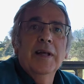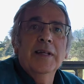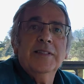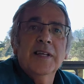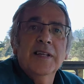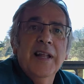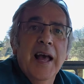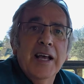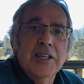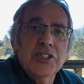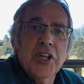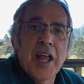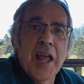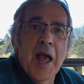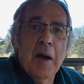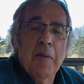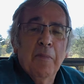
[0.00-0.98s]
it's a
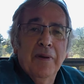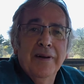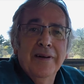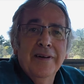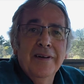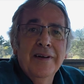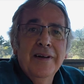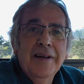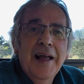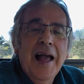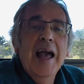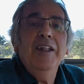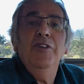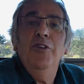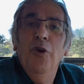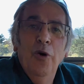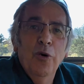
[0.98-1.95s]
dash cam.
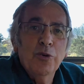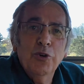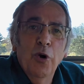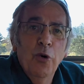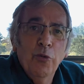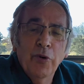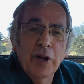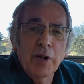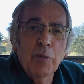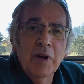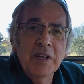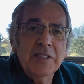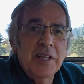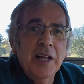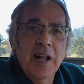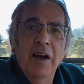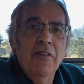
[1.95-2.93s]
And no, don't run
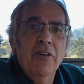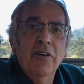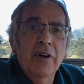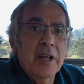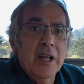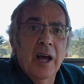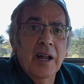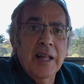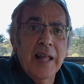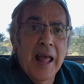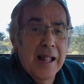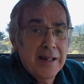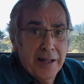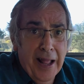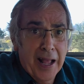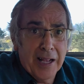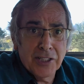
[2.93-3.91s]
away saying, I've already got
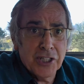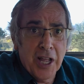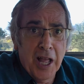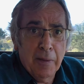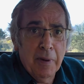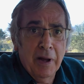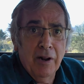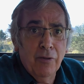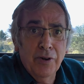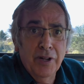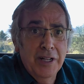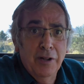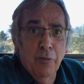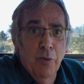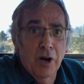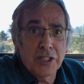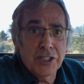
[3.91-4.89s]
a dash cam. I don't
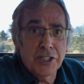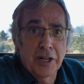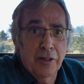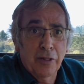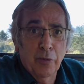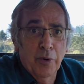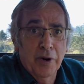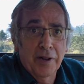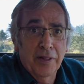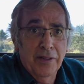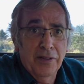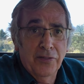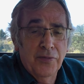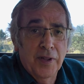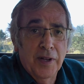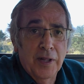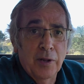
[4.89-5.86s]
need to watch another one of
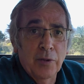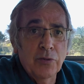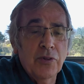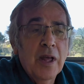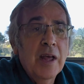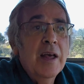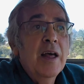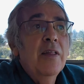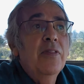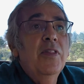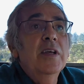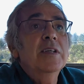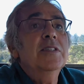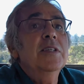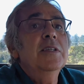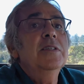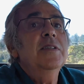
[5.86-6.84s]
these videos.
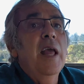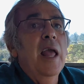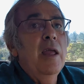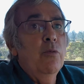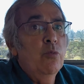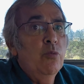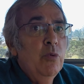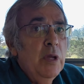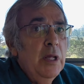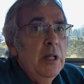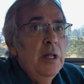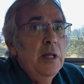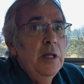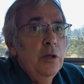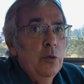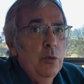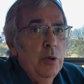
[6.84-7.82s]
This is a
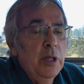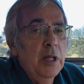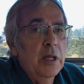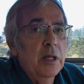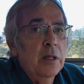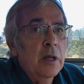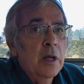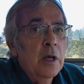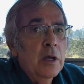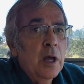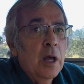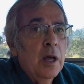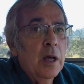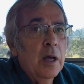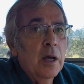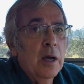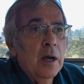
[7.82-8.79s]
really unique
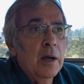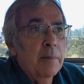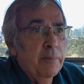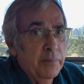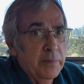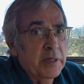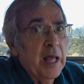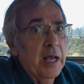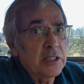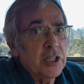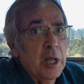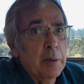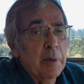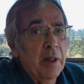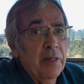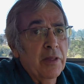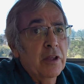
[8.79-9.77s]
um, dash
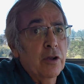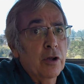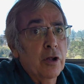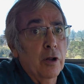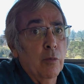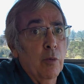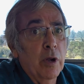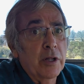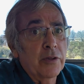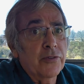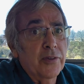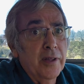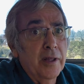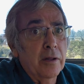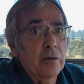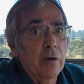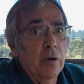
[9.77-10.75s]
cam, and I think you're going to want to
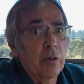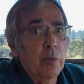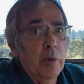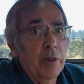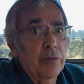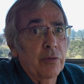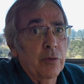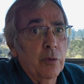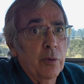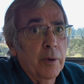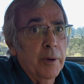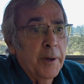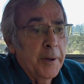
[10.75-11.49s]
see it all the way through.